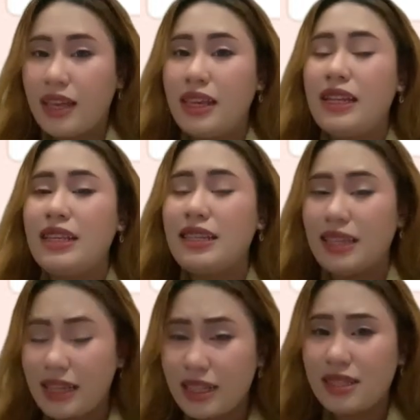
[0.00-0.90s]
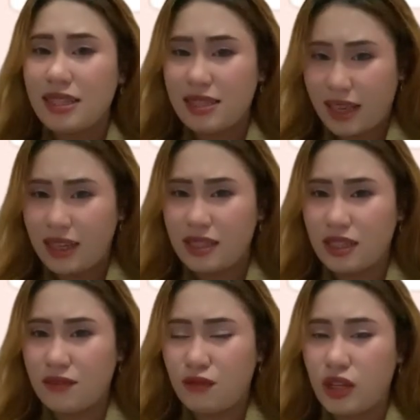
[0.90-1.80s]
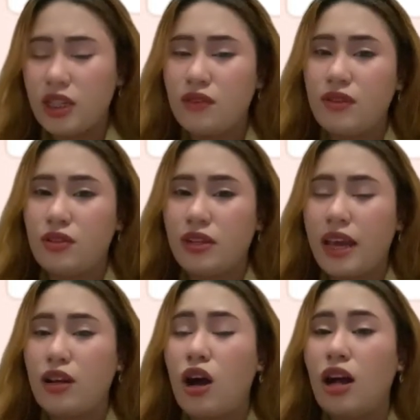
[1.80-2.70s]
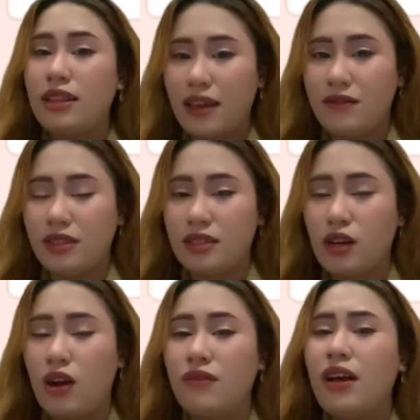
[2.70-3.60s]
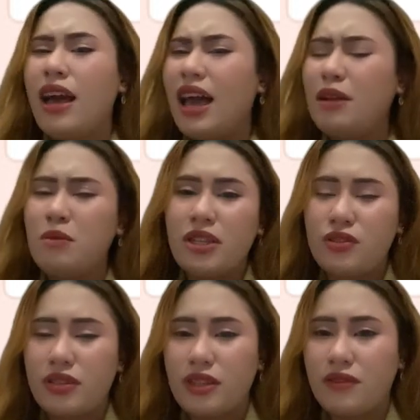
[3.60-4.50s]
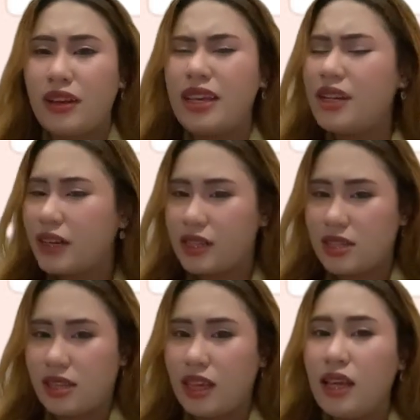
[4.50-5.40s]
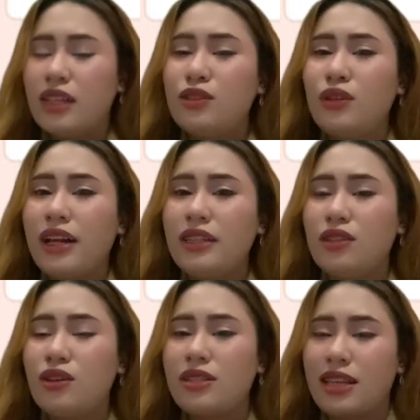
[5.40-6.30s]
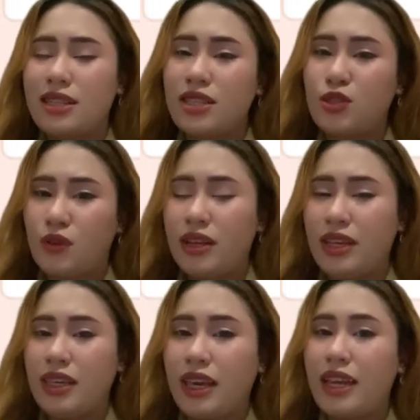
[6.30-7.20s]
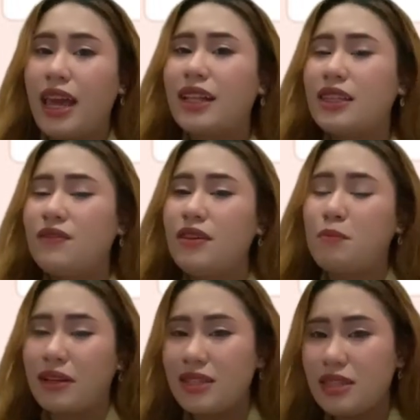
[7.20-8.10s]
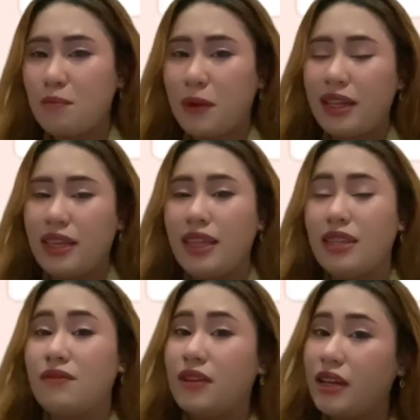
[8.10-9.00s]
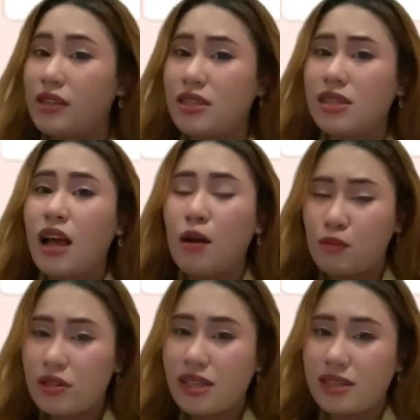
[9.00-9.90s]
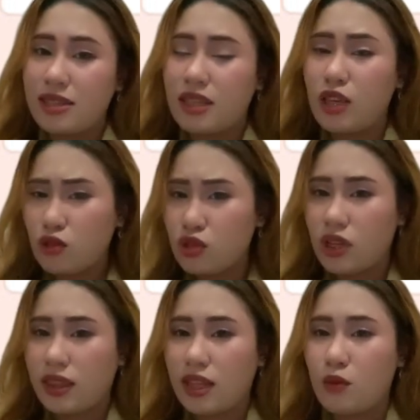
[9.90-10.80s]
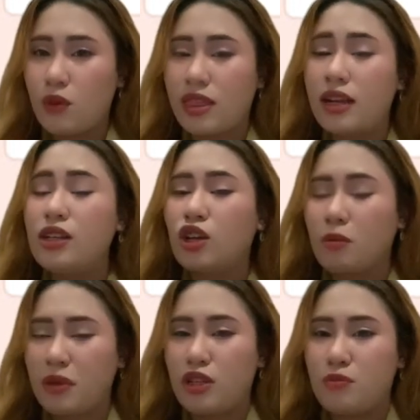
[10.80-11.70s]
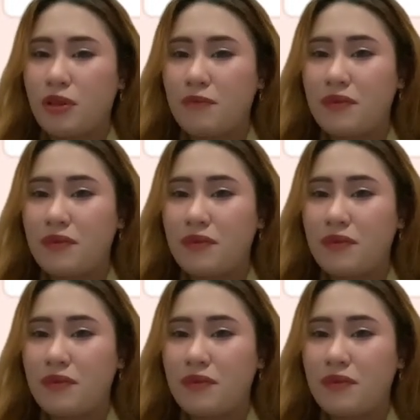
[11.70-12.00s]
It is essential for individuals at all levels of administrative hierarchy to undergo such as training and actively participate in the various processes associated with record management.